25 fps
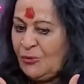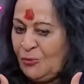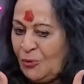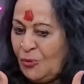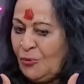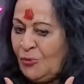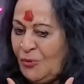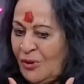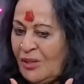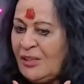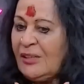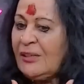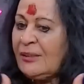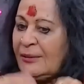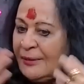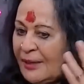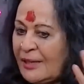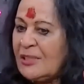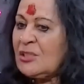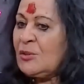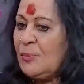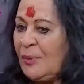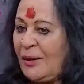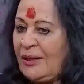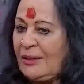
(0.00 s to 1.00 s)
if you feel it,
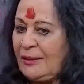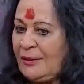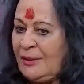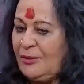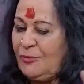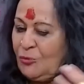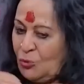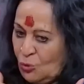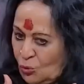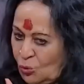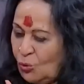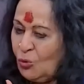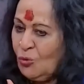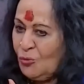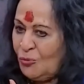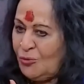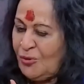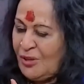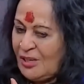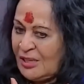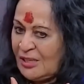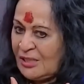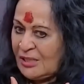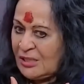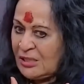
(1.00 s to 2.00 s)
that's Bhakti. If you don't
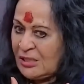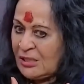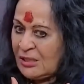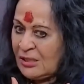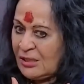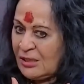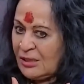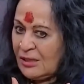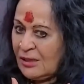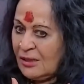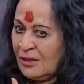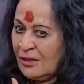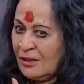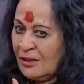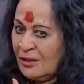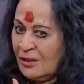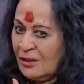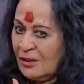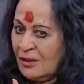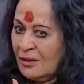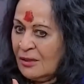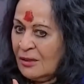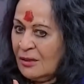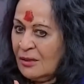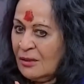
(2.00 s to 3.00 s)
feel it,
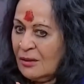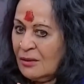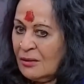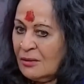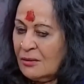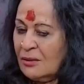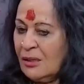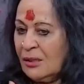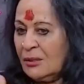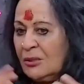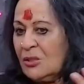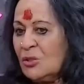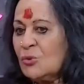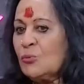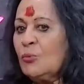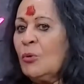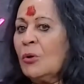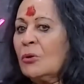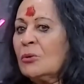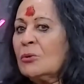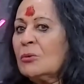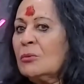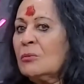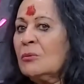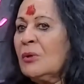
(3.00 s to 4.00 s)
that is
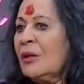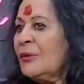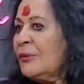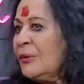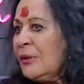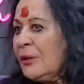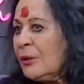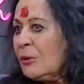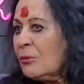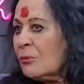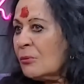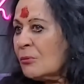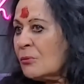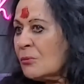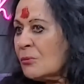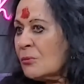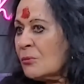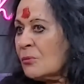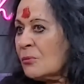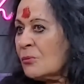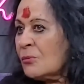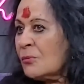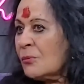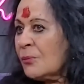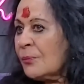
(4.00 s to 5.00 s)
what? Nothing.
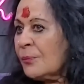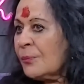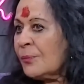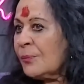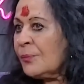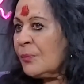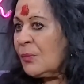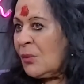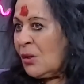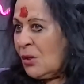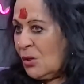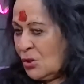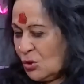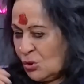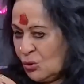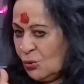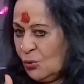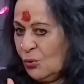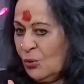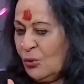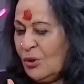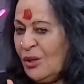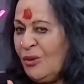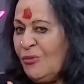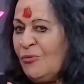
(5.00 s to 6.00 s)

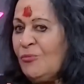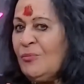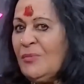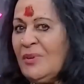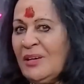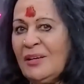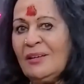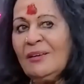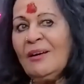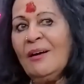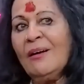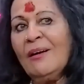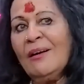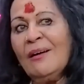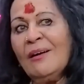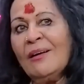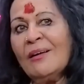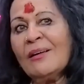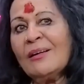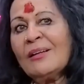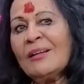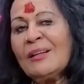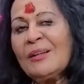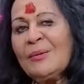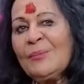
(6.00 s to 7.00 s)
So if
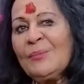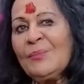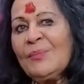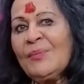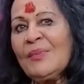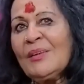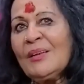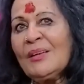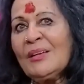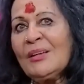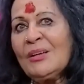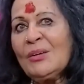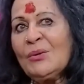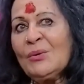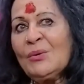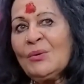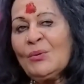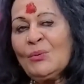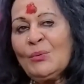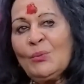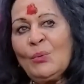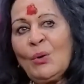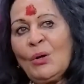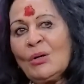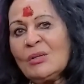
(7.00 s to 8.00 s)
Meera
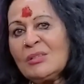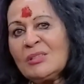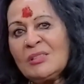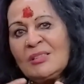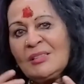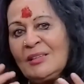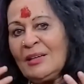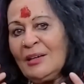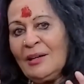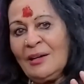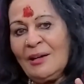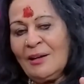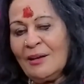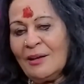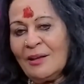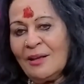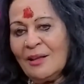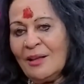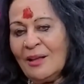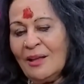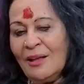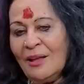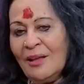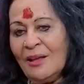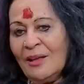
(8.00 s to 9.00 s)
was
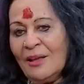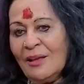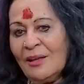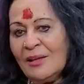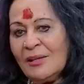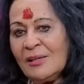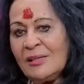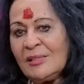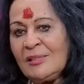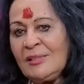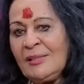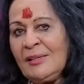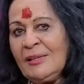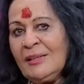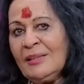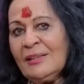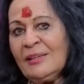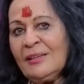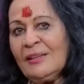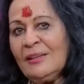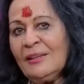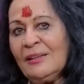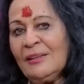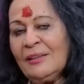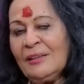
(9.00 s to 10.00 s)

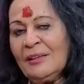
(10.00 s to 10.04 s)
saying,